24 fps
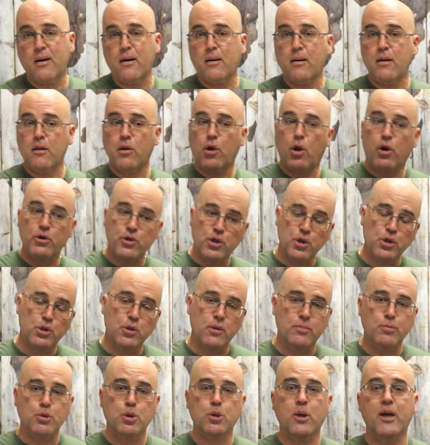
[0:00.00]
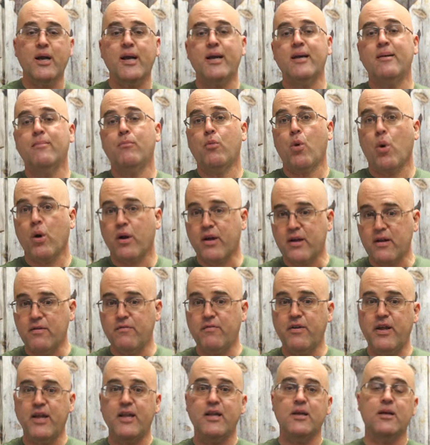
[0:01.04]
Uh, larger drip tray, more
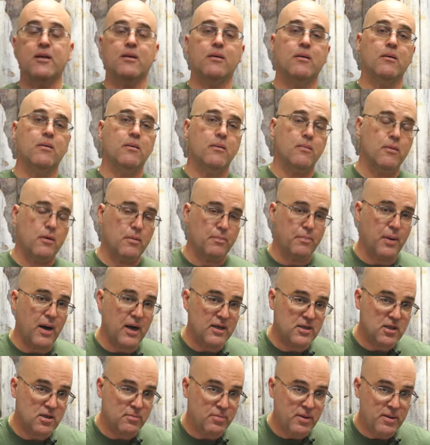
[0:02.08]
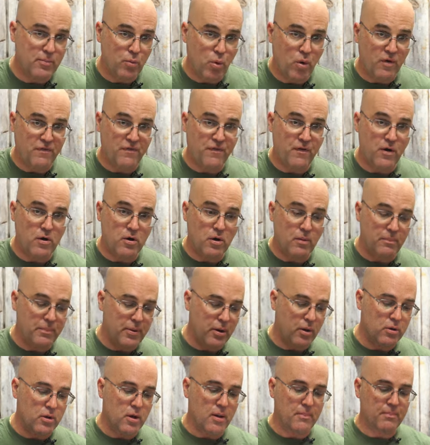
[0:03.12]
convenient, possibly more
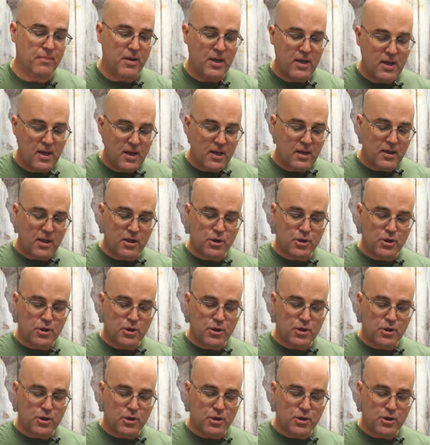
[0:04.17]
fungal buildup.